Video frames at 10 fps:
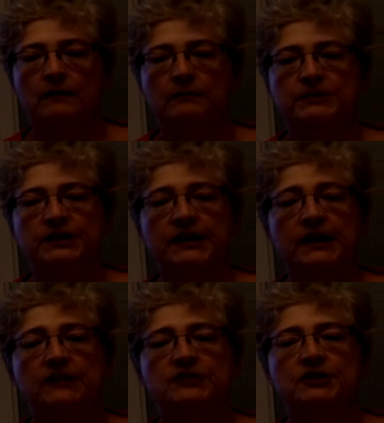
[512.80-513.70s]
which I
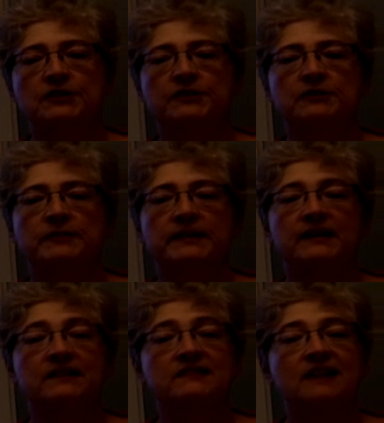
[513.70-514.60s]
can't show you
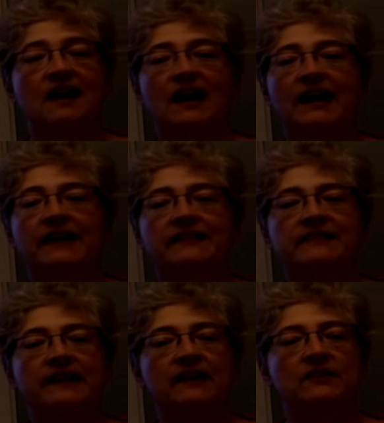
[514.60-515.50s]
because I didn't
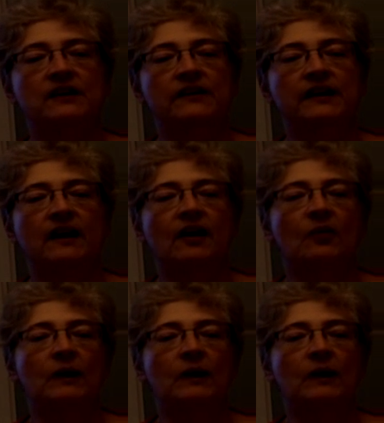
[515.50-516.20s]
download it. Oh